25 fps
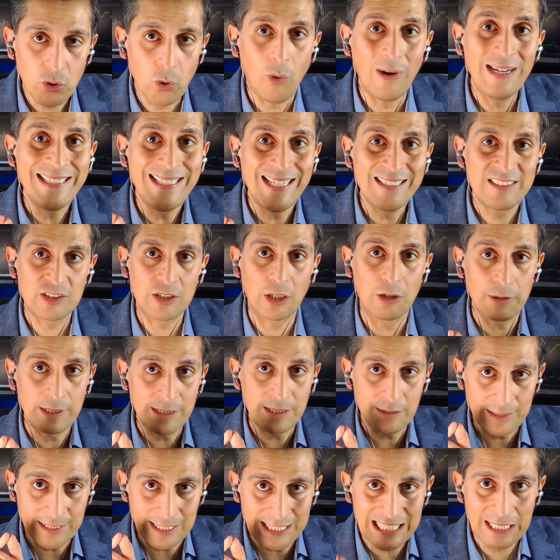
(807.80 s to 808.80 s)
Bitcoin needs
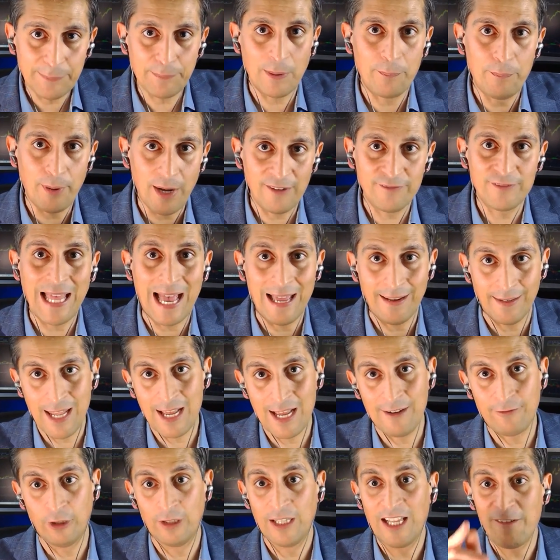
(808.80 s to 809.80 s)
to keep above
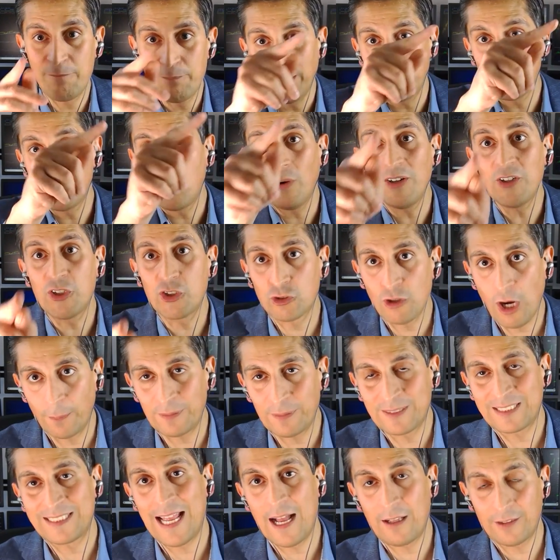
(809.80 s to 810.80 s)
that level. If Bitcoin
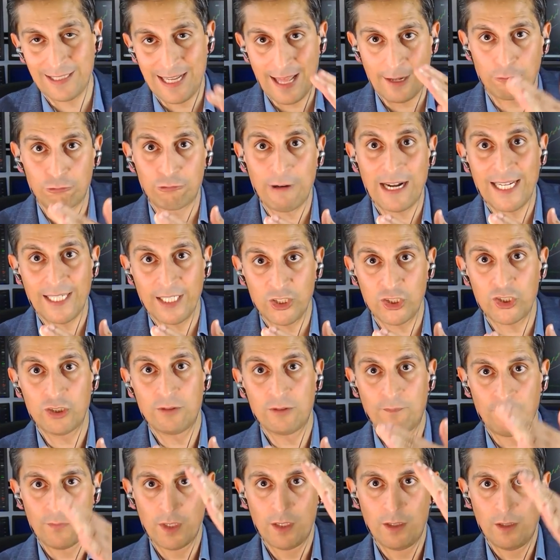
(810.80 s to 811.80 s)
drops down to that
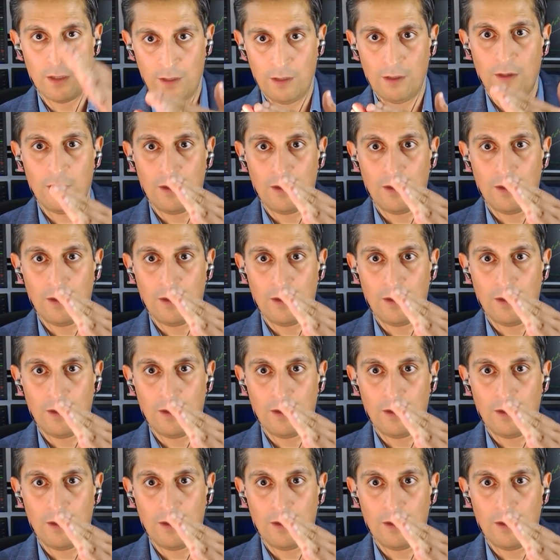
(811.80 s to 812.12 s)
range,